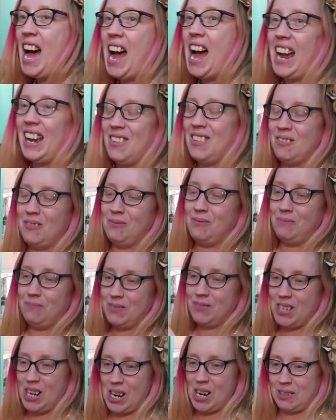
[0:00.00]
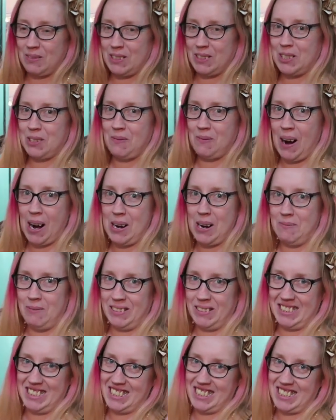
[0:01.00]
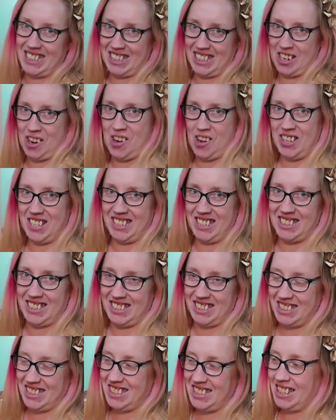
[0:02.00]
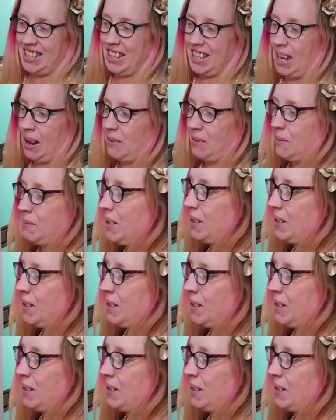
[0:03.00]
I talked Mr. Pineapple into sticking all his in the teeny cabinet.